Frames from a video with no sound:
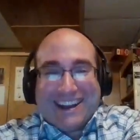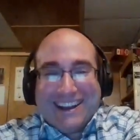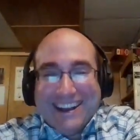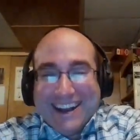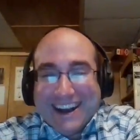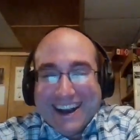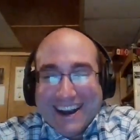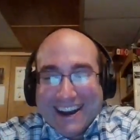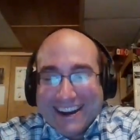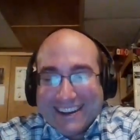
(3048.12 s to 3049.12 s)

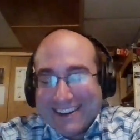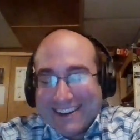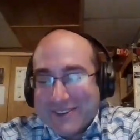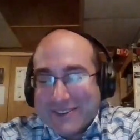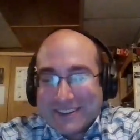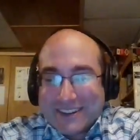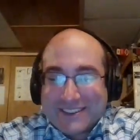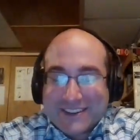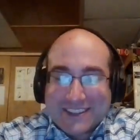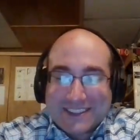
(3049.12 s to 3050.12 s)
No,
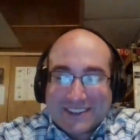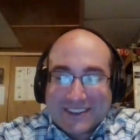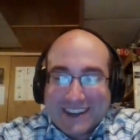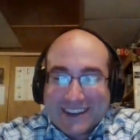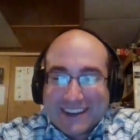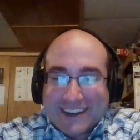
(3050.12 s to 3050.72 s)
Jersey's great.